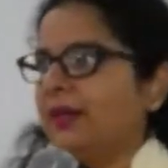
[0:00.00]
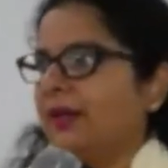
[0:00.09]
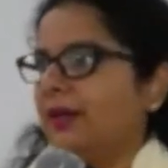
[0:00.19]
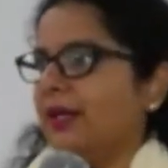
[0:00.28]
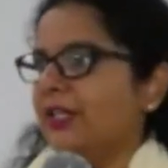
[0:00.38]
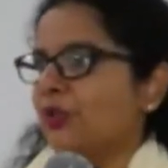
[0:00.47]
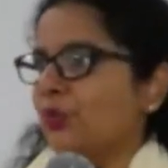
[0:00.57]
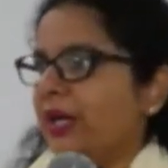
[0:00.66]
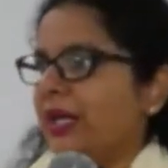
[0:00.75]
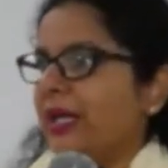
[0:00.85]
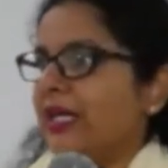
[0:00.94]
uh, his
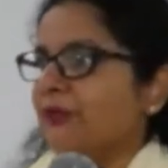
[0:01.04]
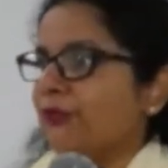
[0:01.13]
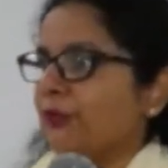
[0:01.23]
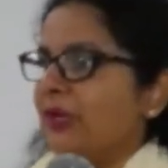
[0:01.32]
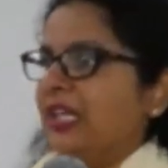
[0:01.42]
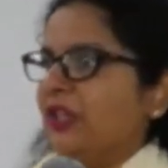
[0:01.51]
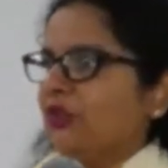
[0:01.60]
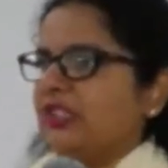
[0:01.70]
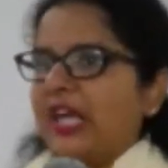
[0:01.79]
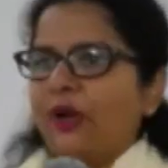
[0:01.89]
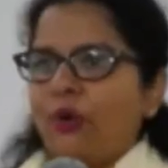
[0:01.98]
will is we need to
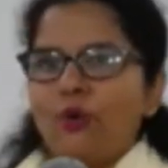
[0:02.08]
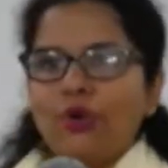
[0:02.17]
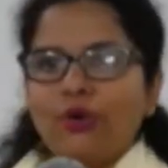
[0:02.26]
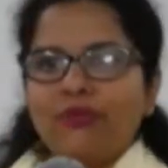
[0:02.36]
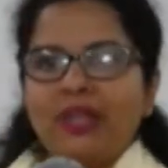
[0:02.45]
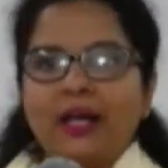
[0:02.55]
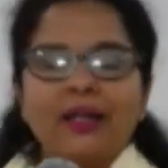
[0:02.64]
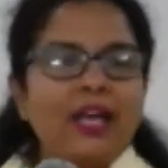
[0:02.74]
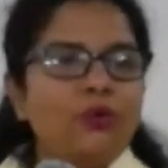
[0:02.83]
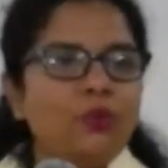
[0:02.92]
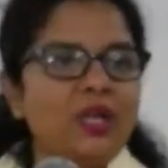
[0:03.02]
take hold of that
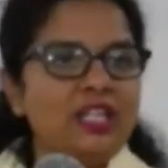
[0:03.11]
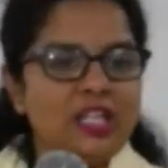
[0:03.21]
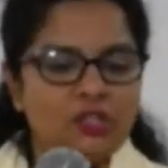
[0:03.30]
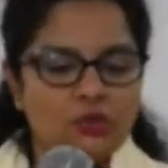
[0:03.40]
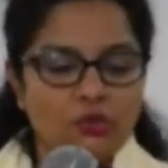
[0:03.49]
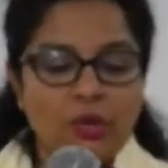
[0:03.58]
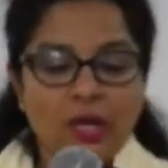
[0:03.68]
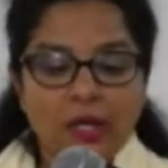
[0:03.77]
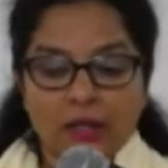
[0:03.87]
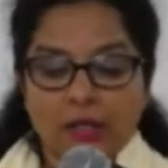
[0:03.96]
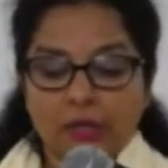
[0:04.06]
and we need to
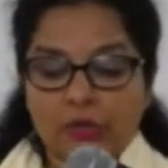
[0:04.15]
uh,